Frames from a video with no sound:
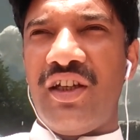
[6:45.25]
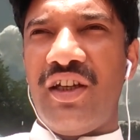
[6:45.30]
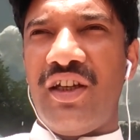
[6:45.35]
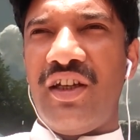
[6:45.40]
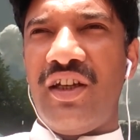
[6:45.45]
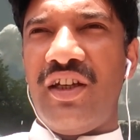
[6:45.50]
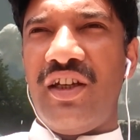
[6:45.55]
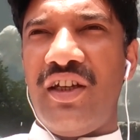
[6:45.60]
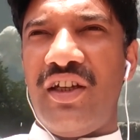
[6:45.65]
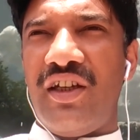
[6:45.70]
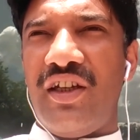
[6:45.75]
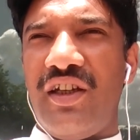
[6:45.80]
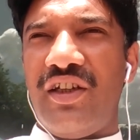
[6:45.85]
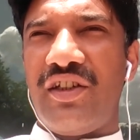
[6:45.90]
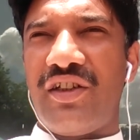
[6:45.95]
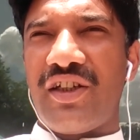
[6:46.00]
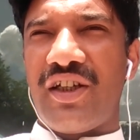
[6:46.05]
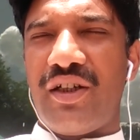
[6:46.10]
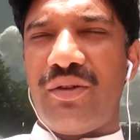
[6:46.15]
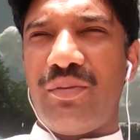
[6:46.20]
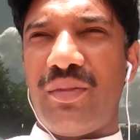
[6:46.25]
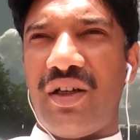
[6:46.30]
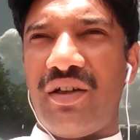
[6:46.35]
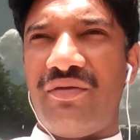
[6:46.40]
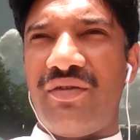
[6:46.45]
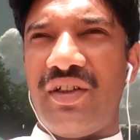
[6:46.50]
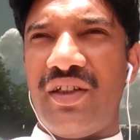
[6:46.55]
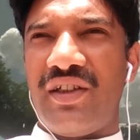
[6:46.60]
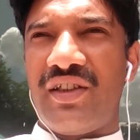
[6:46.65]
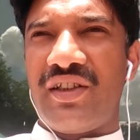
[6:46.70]
in term
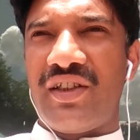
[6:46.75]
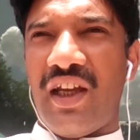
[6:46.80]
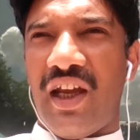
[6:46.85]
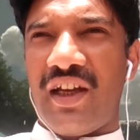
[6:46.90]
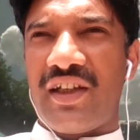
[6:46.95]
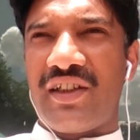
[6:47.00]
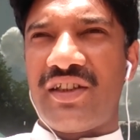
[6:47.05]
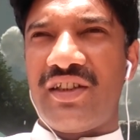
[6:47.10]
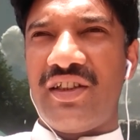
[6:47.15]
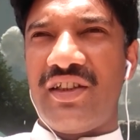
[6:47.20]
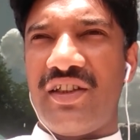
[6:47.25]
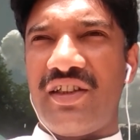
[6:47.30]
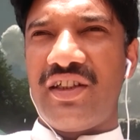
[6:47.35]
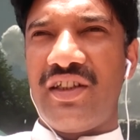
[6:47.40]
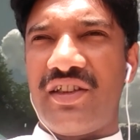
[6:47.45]
of its accent,